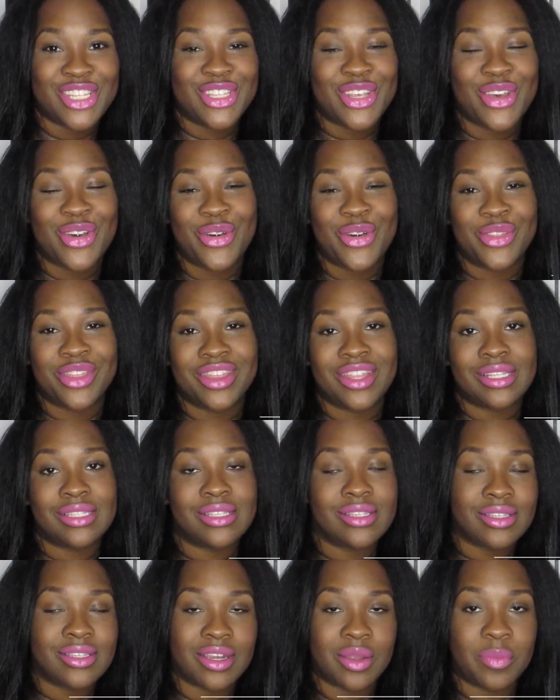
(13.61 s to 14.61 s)
so this
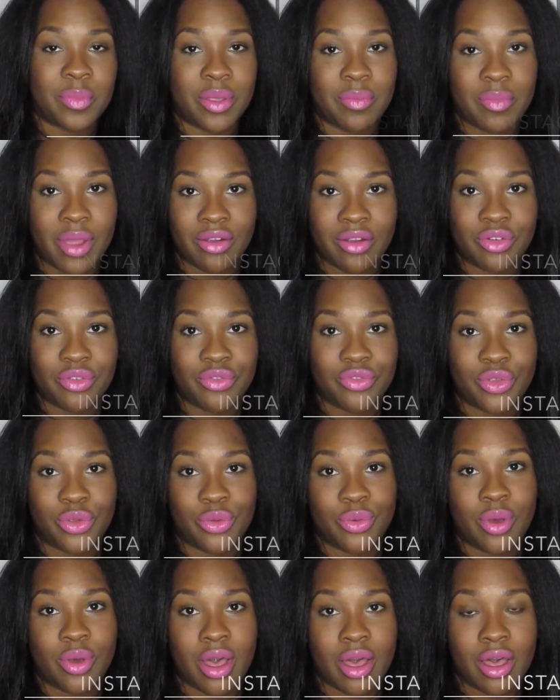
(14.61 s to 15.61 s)
is going to be my
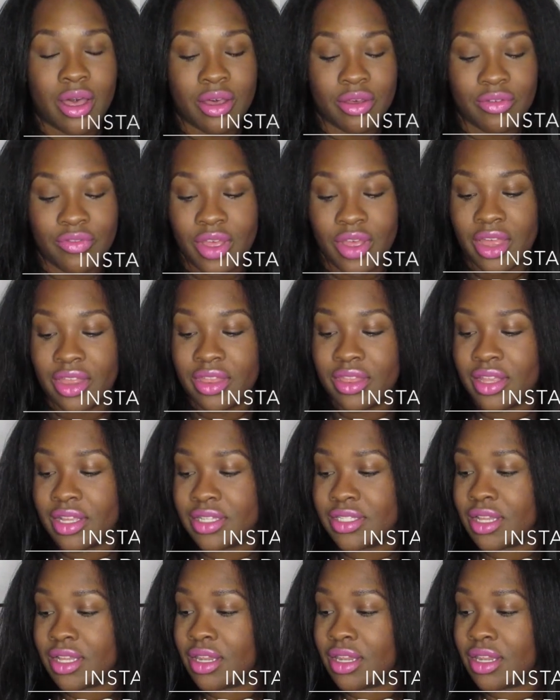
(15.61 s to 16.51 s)
review of this